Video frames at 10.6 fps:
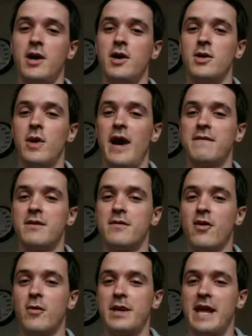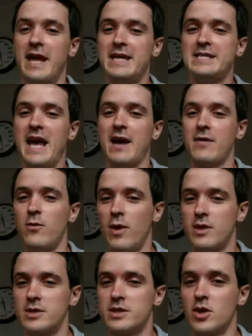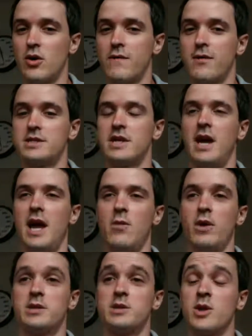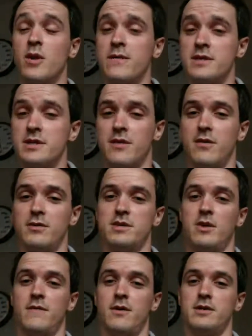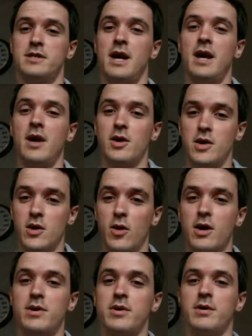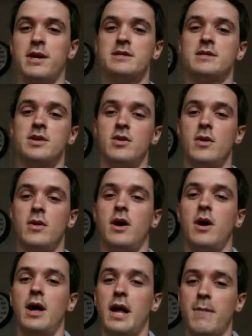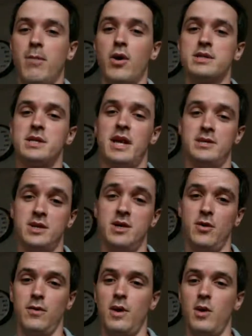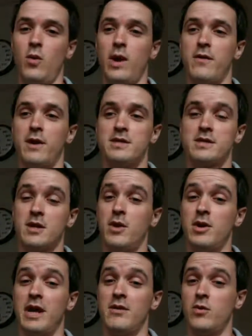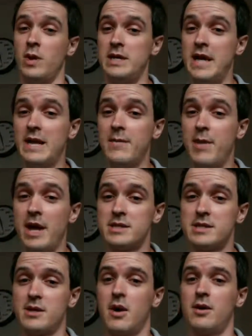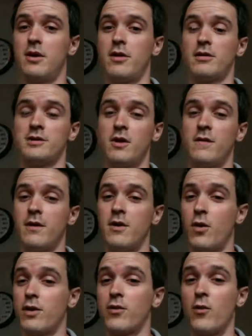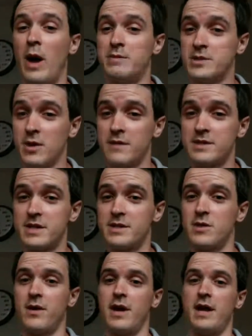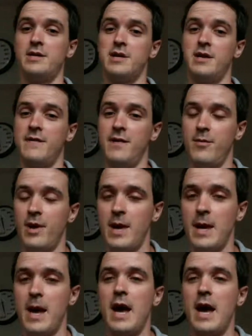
you have to determine exactly what servers and what services on those servers your computer needs to impersonate to, whether it's communicating to a database on another server or through web services over HTTP.